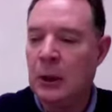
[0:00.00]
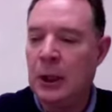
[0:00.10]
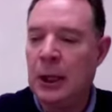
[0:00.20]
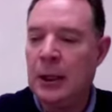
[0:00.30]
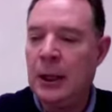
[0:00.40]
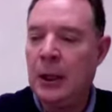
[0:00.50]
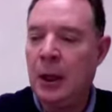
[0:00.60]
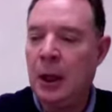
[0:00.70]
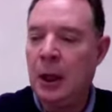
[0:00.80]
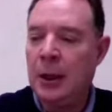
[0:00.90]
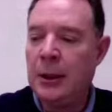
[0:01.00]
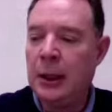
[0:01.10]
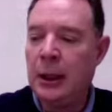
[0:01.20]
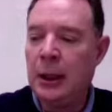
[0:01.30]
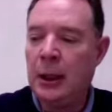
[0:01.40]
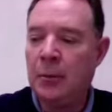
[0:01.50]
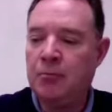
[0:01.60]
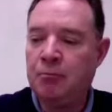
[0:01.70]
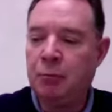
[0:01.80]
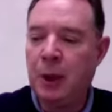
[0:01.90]
And then on
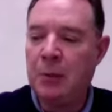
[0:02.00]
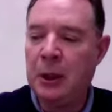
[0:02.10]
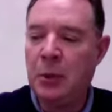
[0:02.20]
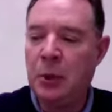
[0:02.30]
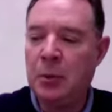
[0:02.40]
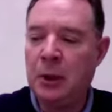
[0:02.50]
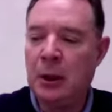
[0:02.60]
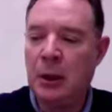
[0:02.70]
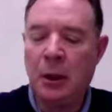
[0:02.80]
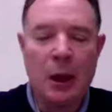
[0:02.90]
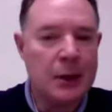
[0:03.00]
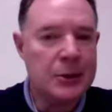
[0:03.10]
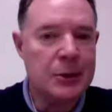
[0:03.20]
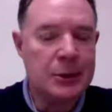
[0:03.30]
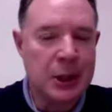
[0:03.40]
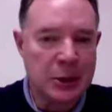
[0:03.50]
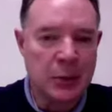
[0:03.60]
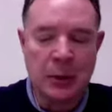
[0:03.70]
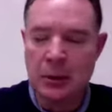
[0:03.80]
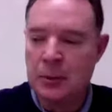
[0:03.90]
a big one would be a loss
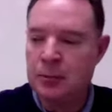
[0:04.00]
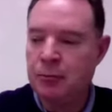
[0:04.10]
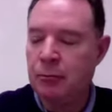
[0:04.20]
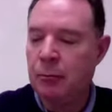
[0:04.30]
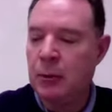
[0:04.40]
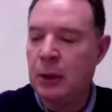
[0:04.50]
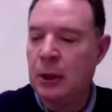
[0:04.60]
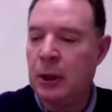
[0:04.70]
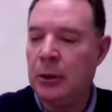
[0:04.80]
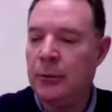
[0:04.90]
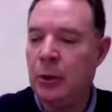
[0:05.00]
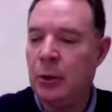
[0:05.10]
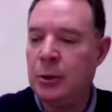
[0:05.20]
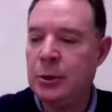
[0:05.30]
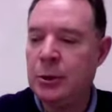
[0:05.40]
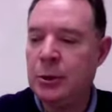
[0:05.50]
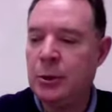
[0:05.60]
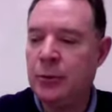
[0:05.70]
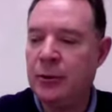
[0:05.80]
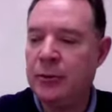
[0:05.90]
assessment. If you were to do
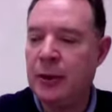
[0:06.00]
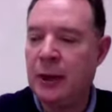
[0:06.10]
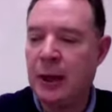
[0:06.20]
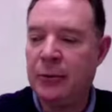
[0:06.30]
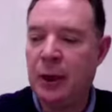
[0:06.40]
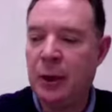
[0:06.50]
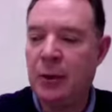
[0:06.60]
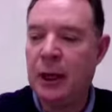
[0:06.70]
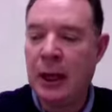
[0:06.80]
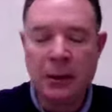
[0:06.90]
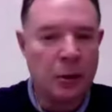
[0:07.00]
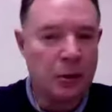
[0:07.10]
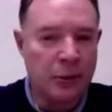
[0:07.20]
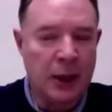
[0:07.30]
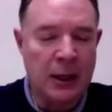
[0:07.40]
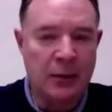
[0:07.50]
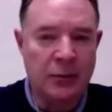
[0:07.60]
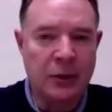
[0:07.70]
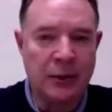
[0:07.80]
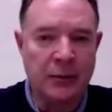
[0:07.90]
$50,000, and you can go as high as
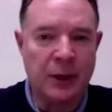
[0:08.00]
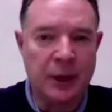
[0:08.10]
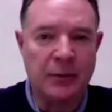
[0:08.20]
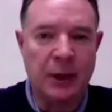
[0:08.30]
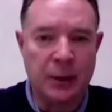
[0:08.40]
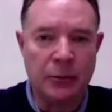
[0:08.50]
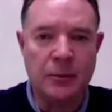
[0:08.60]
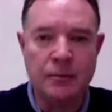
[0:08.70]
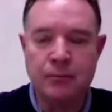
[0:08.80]
$75,000,